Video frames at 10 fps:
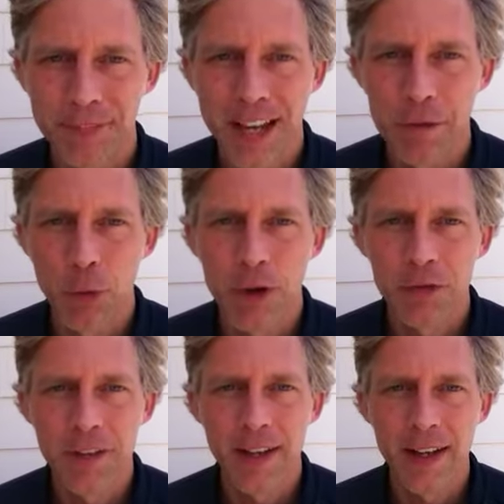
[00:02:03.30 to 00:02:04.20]
Have a
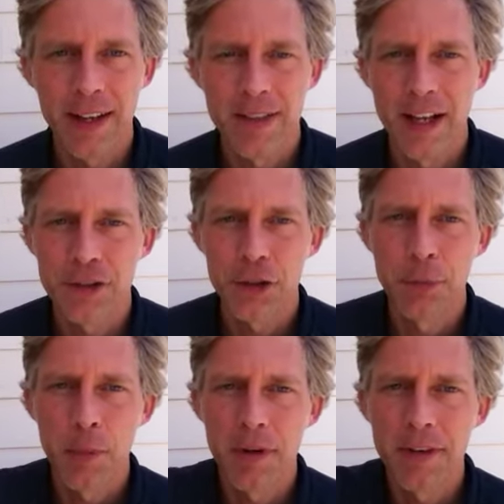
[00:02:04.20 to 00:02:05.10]
wonderful day. That's your
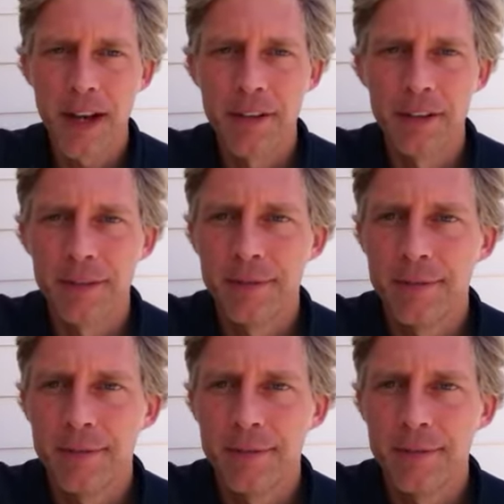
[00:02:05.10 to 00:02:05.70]
moment of yes.